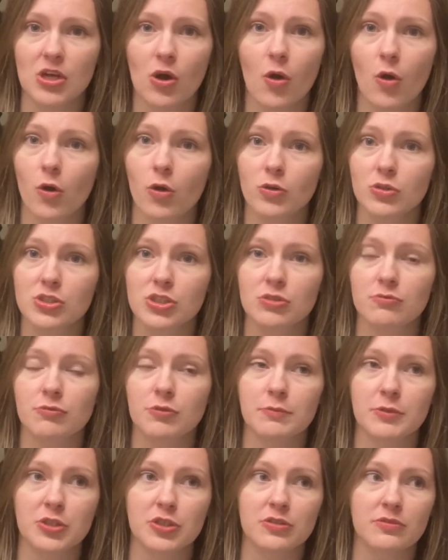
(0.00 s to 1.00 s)
at all to
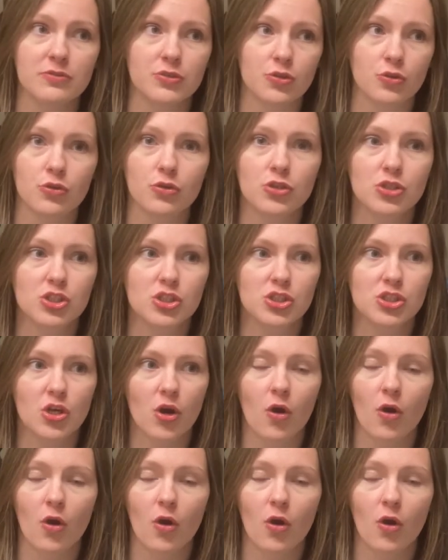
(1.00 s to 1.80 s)
remove dust